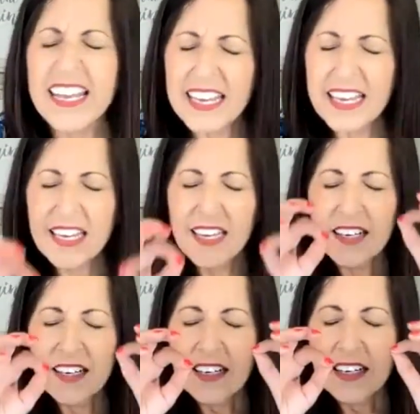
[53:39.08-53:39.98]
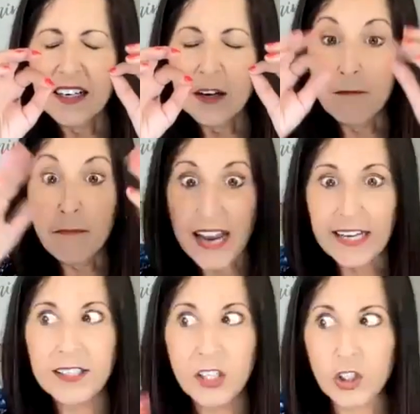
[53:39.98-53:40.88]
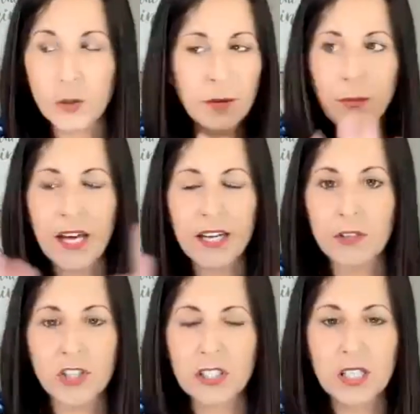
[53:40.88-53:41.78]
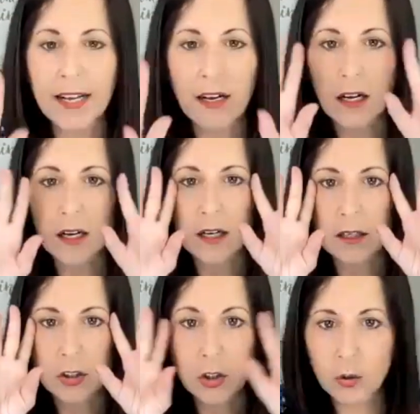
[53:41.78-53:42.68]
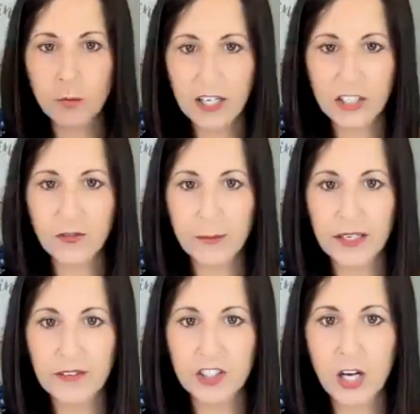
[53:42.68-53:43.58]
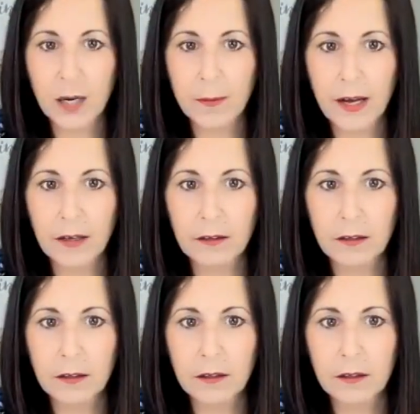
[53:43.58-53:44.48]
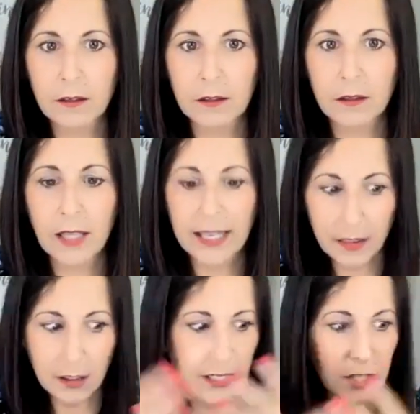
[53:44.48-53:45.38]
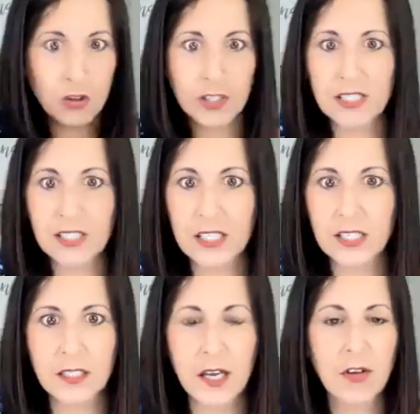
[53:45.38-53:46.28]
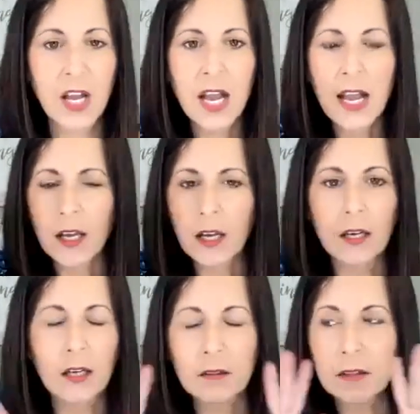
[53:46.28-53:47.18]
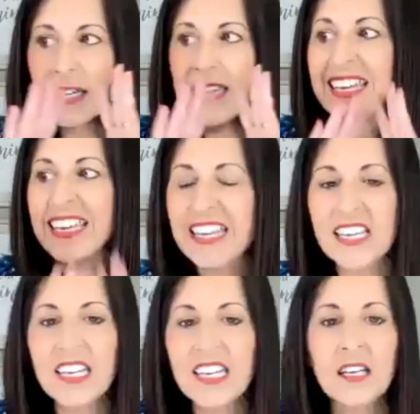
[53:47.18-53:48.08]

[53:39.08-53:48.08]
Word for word: He made the human body, which is like too much for me to even talk about, like the intricacies of. He